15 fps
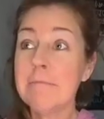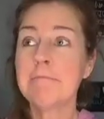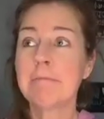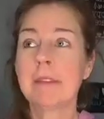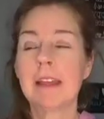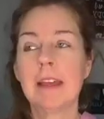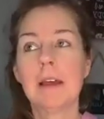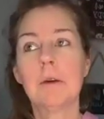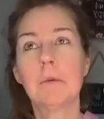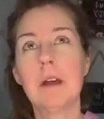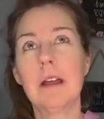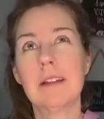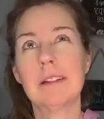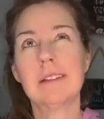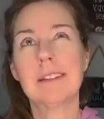Yep.
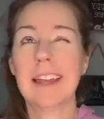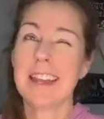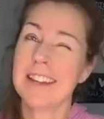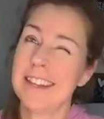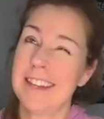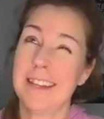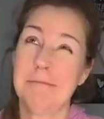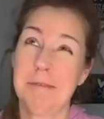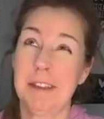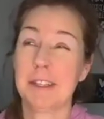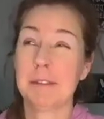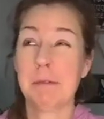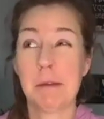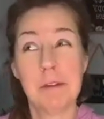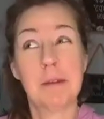Well, and I think
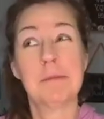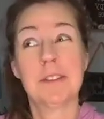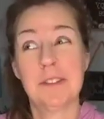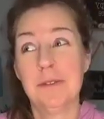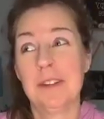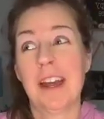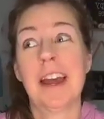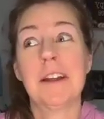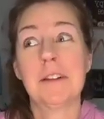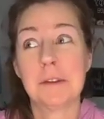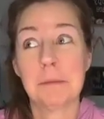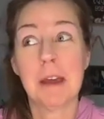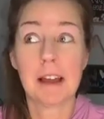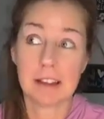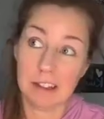because my mom's too
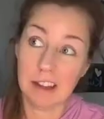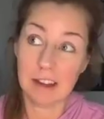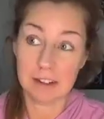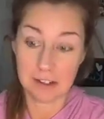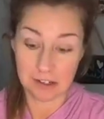tired to pack